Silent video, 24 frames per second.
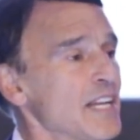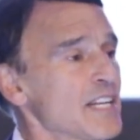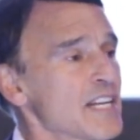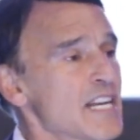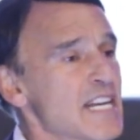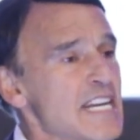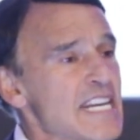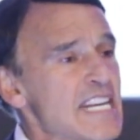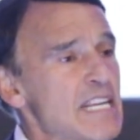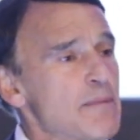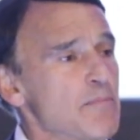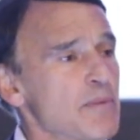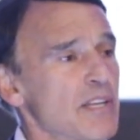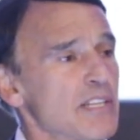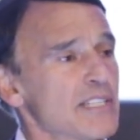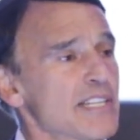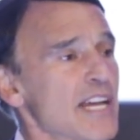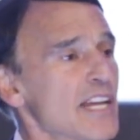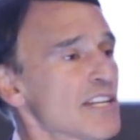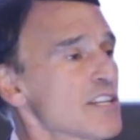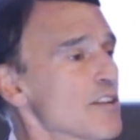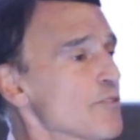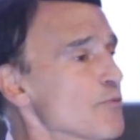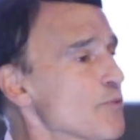He had an
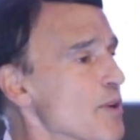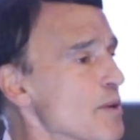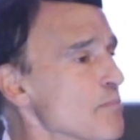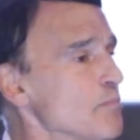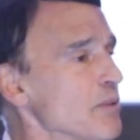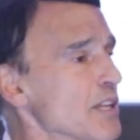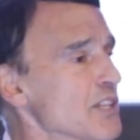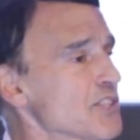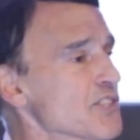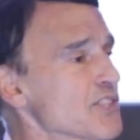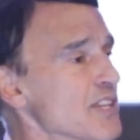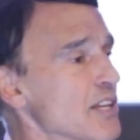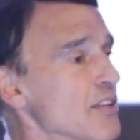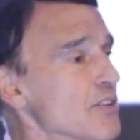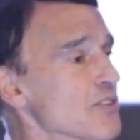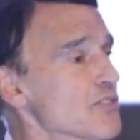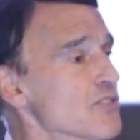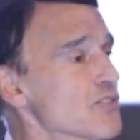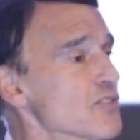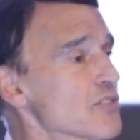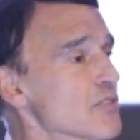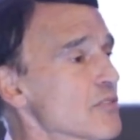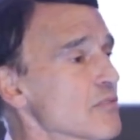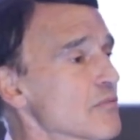anemia, not enough red blood
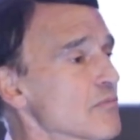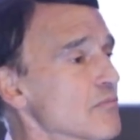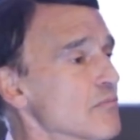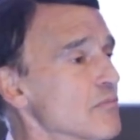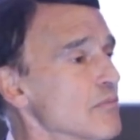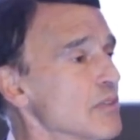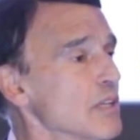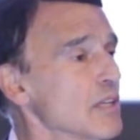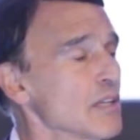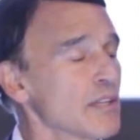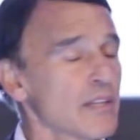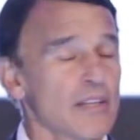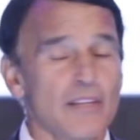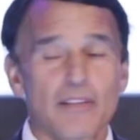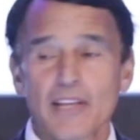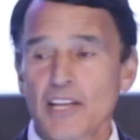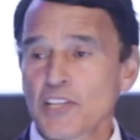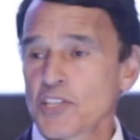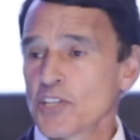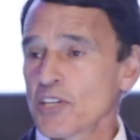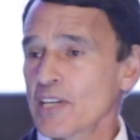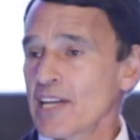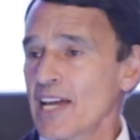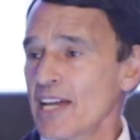cells.
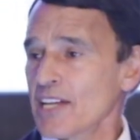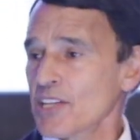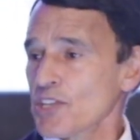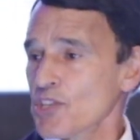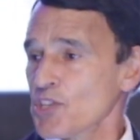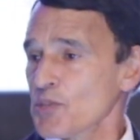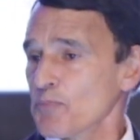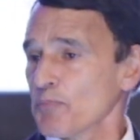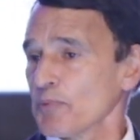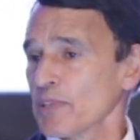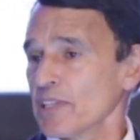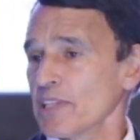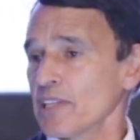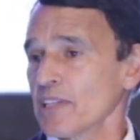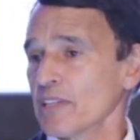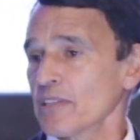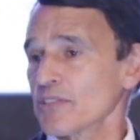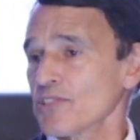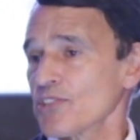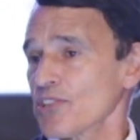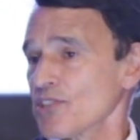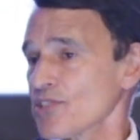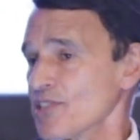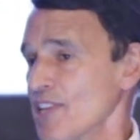They took out his
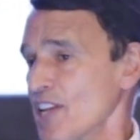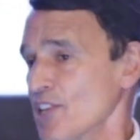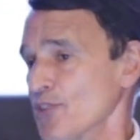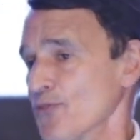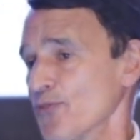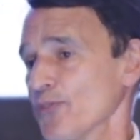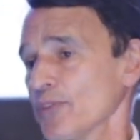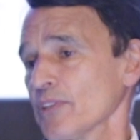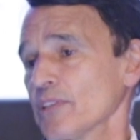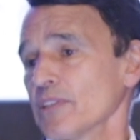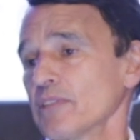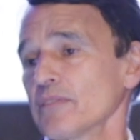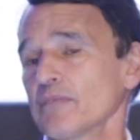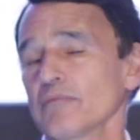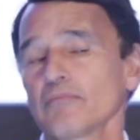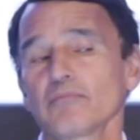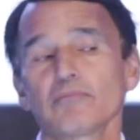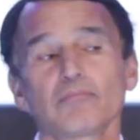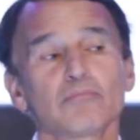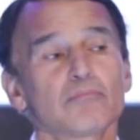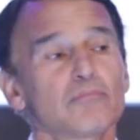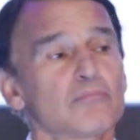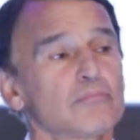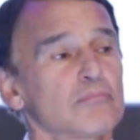spleen
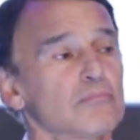successfully.